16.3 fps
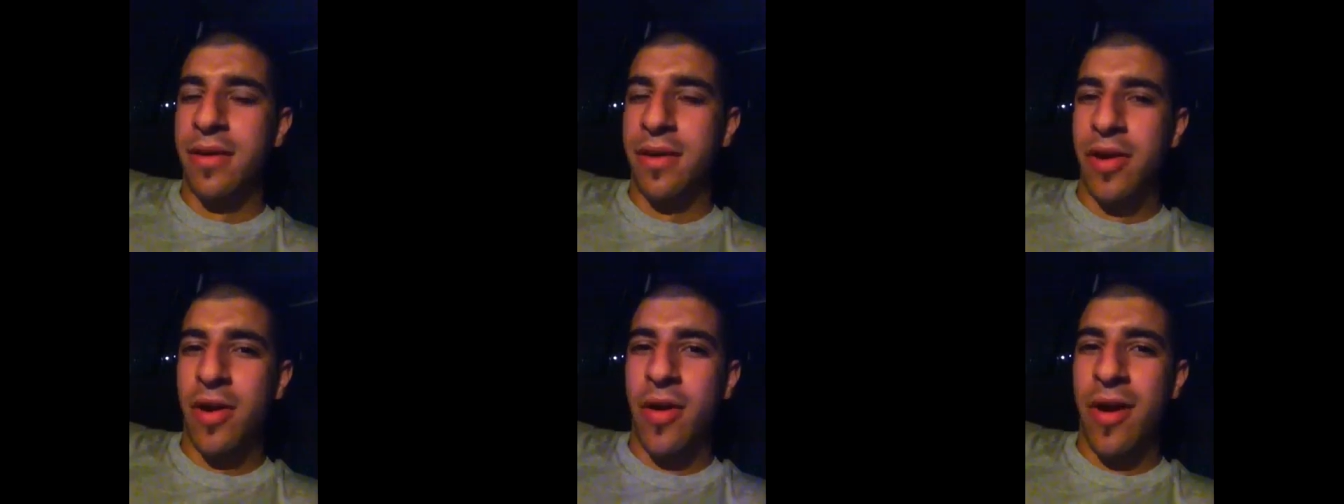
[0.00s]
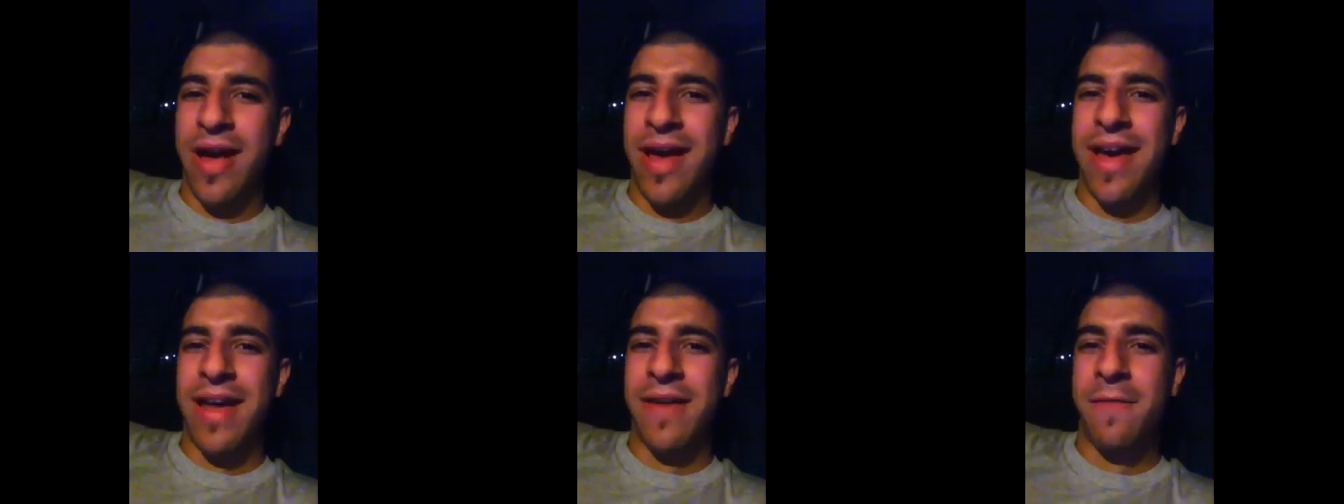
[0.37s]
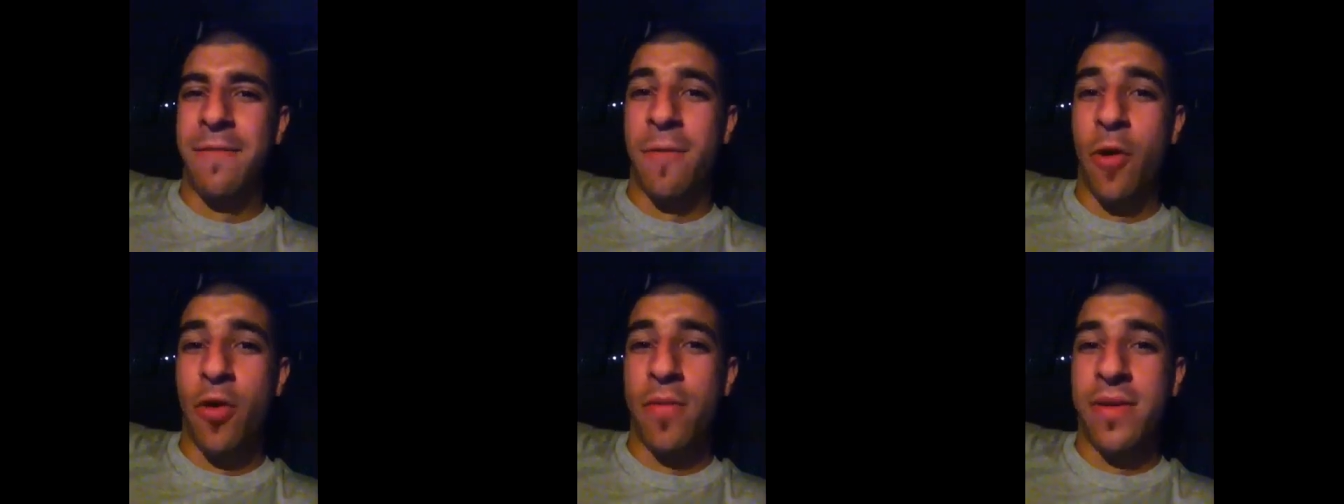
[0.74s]
You know, I had
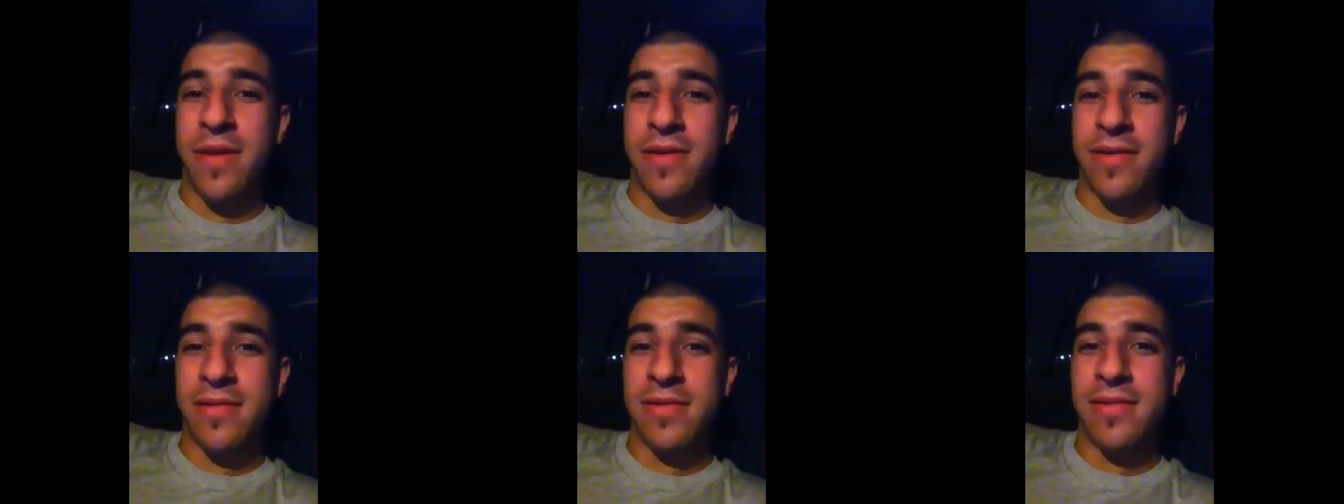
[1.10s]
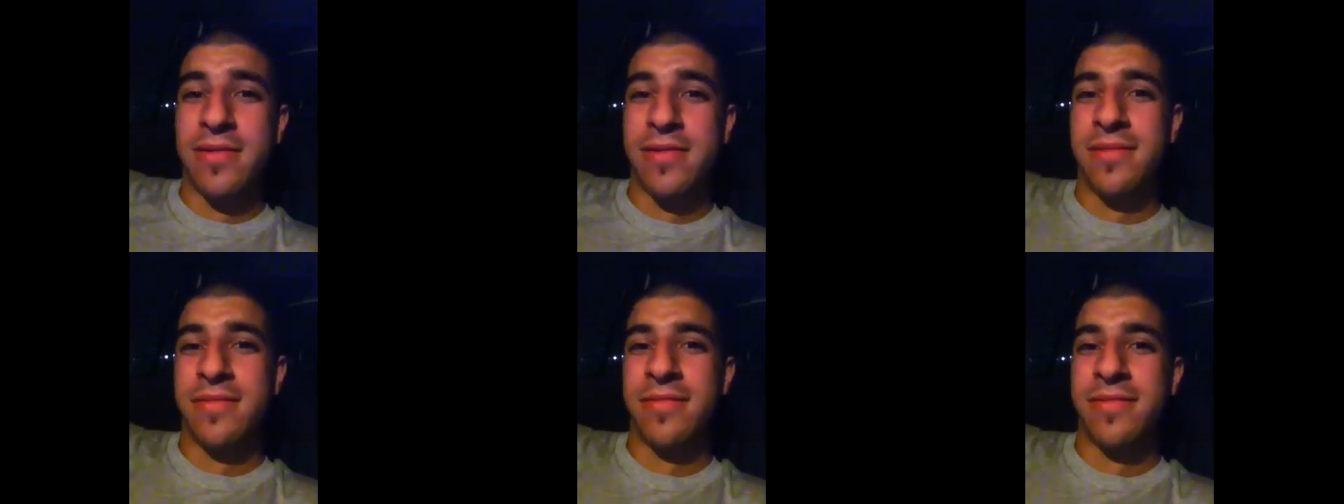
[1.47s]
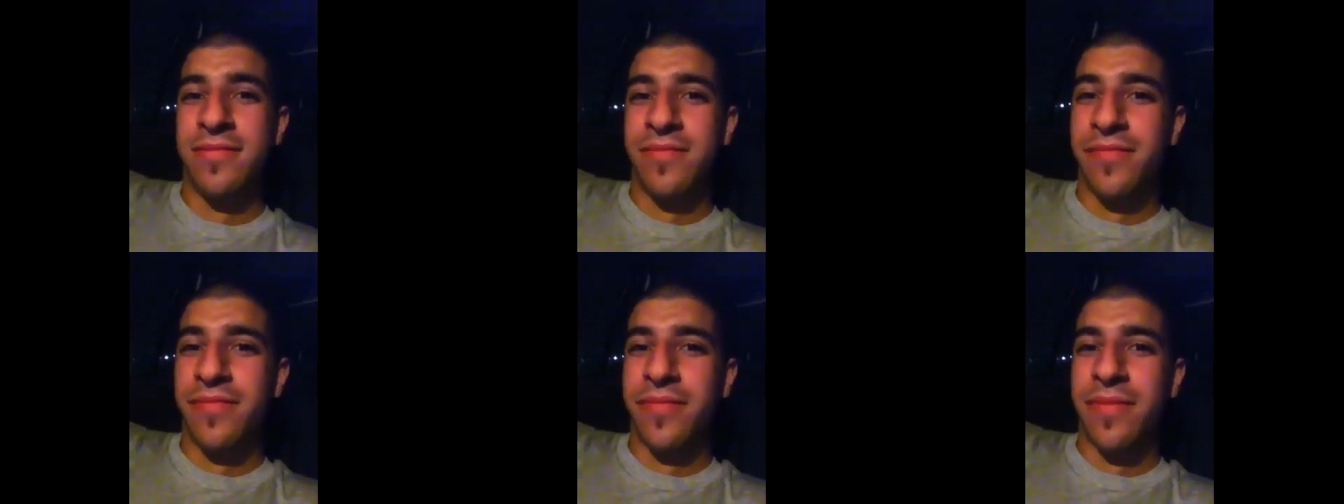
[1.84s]
phobias.
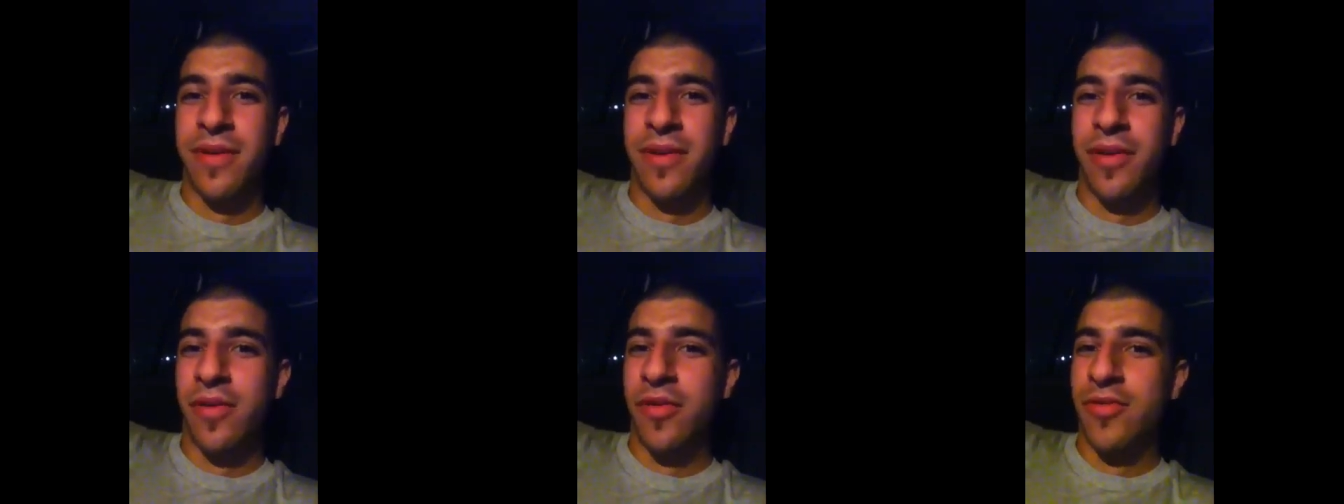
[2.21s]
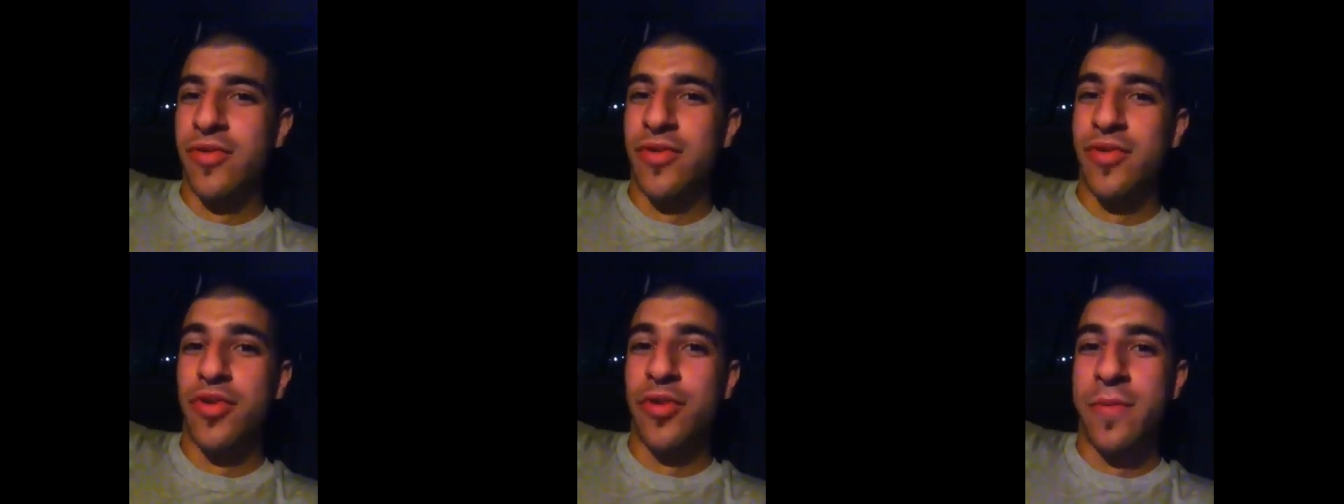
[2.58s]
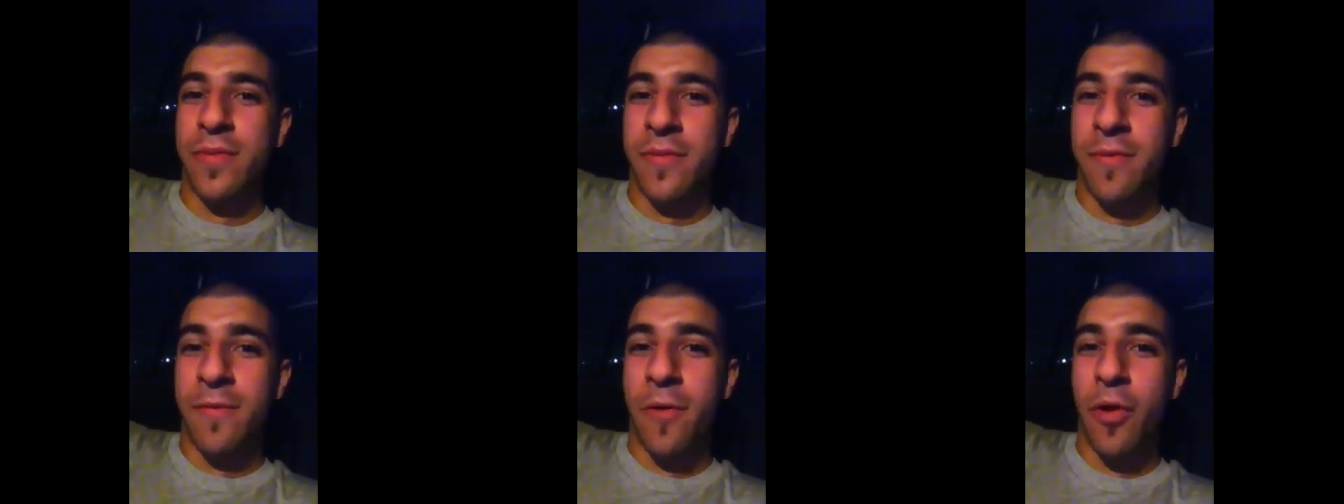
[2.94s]
You know,
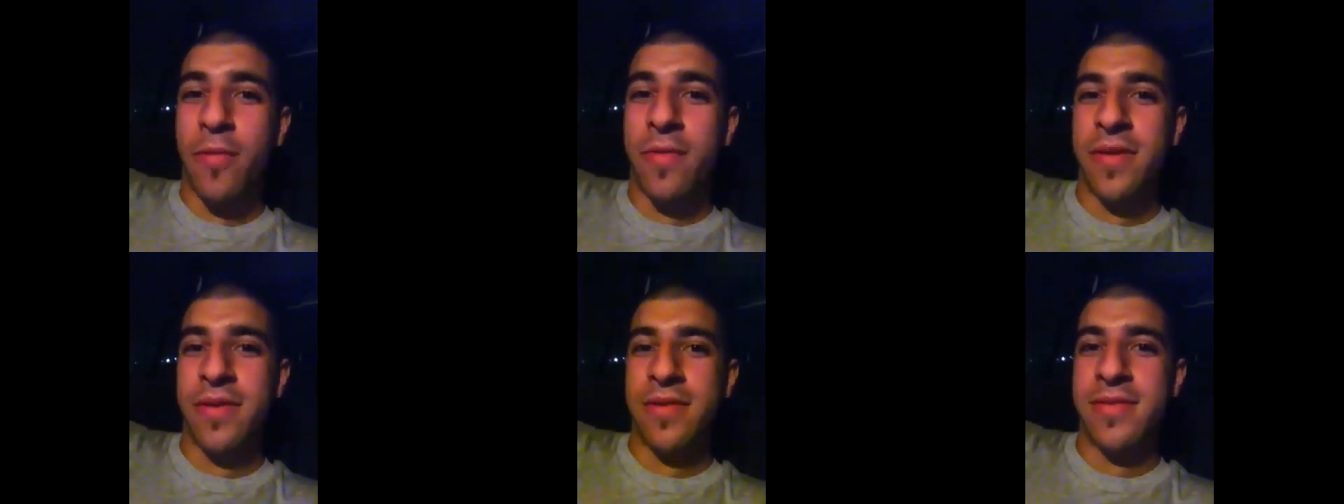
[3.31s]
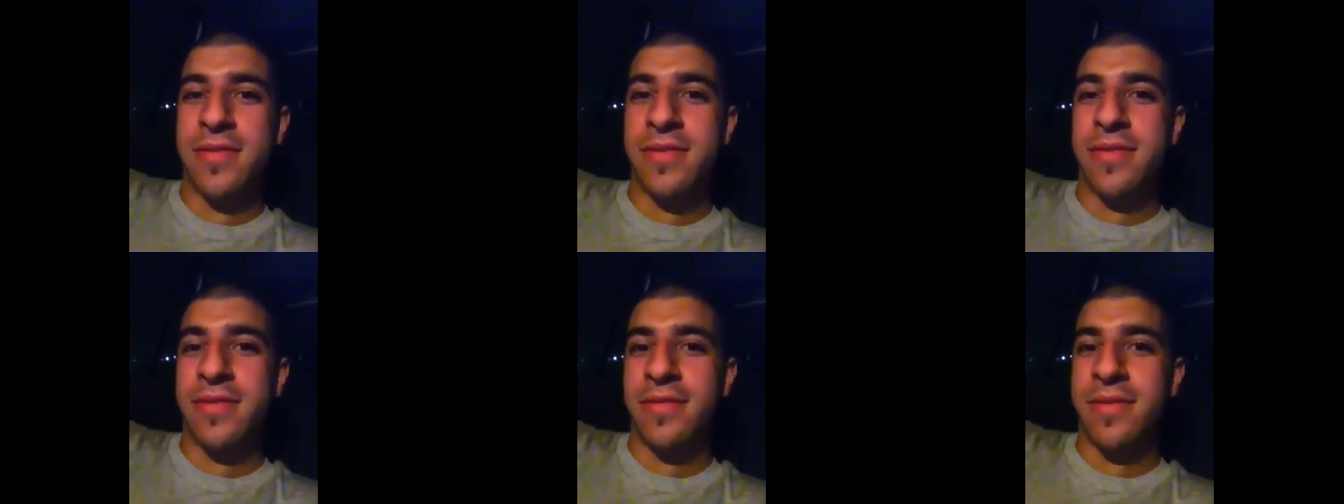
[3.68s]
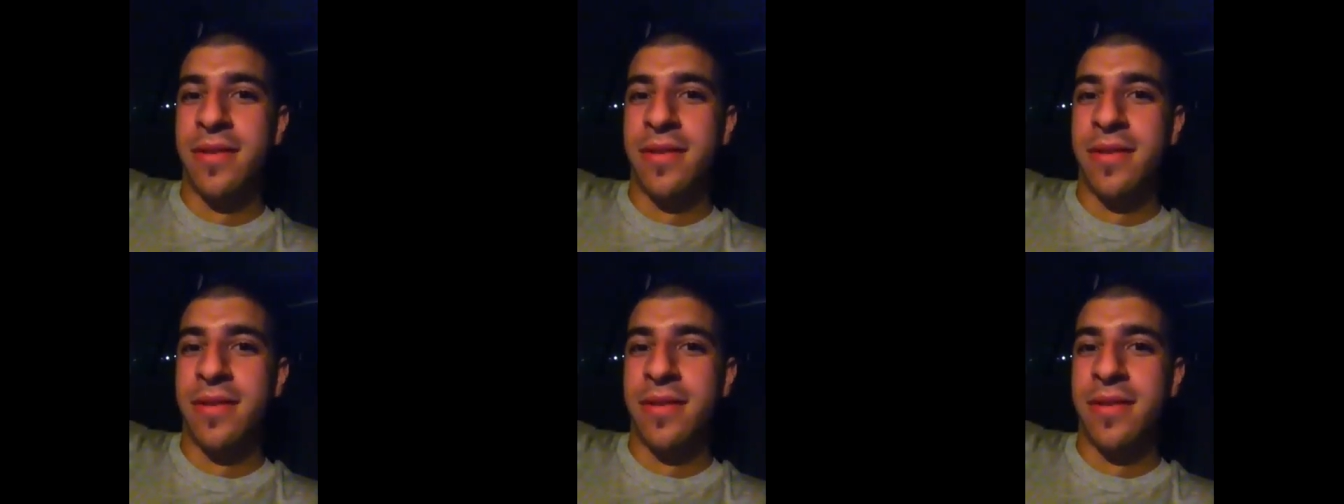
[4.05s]
stupid phobias